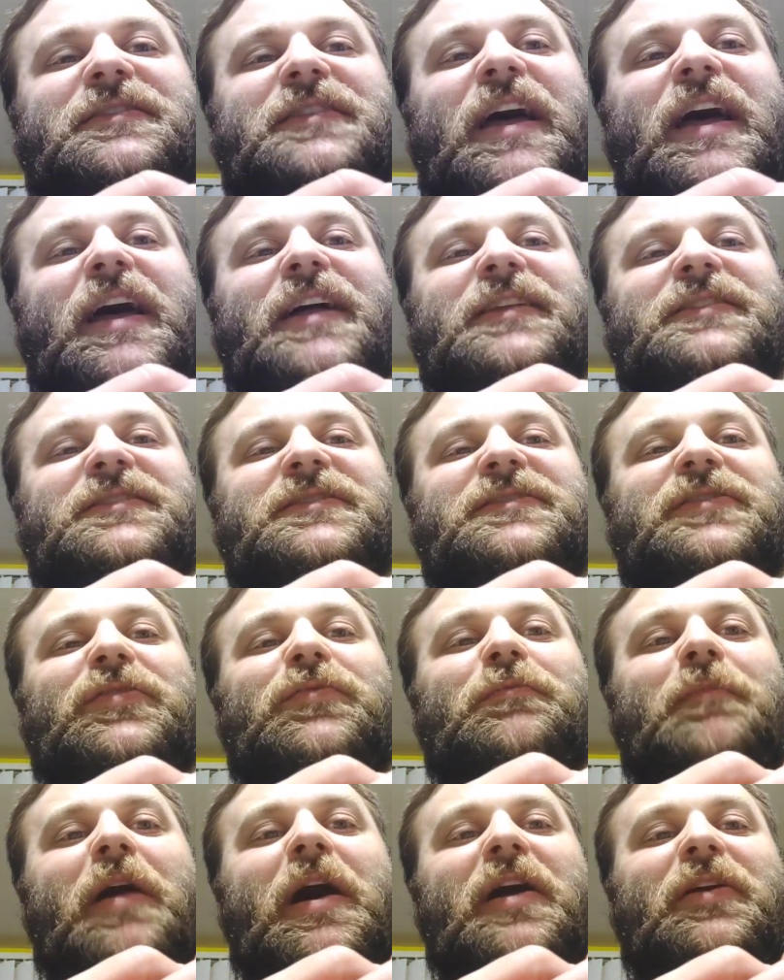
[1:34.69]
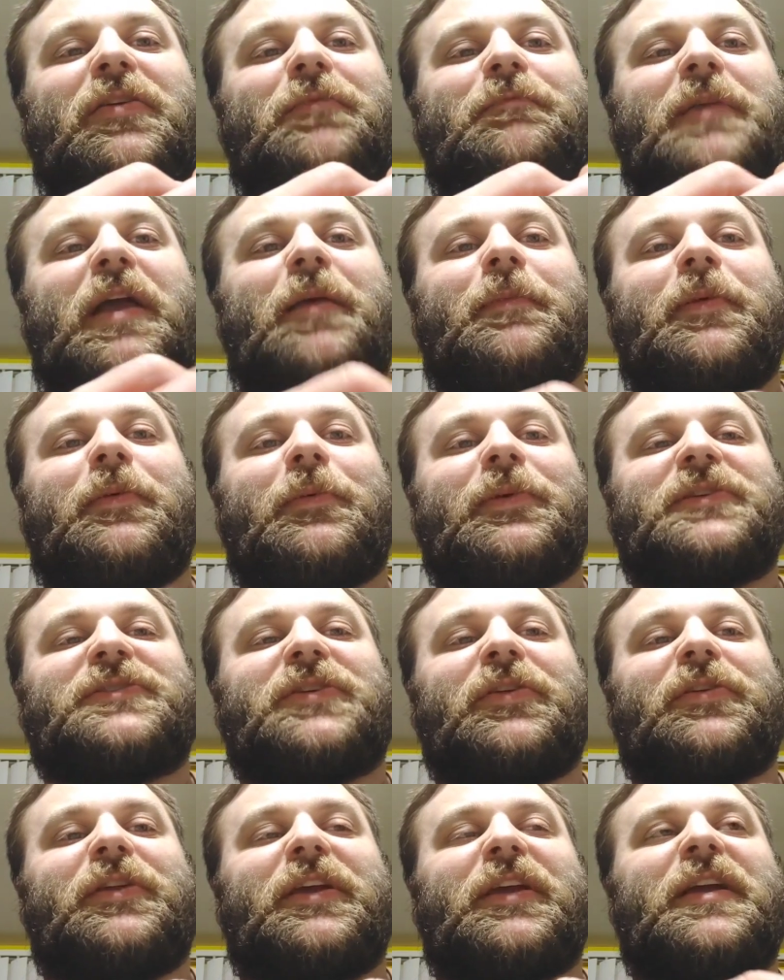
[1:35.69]
that Stu Macher may be
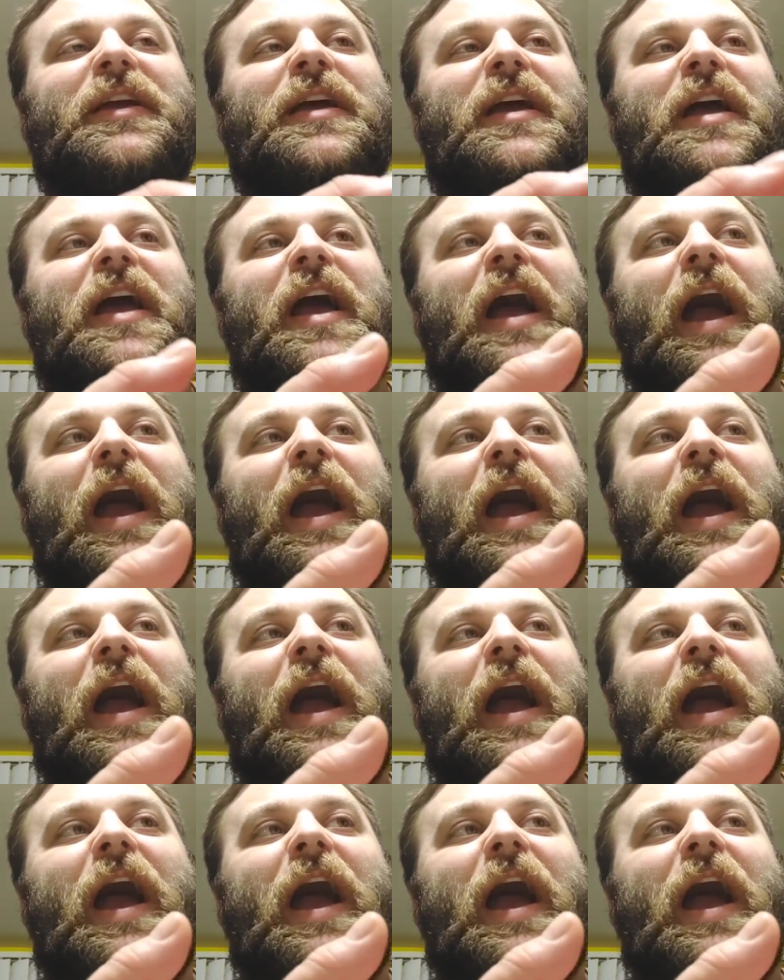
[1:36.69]
returning.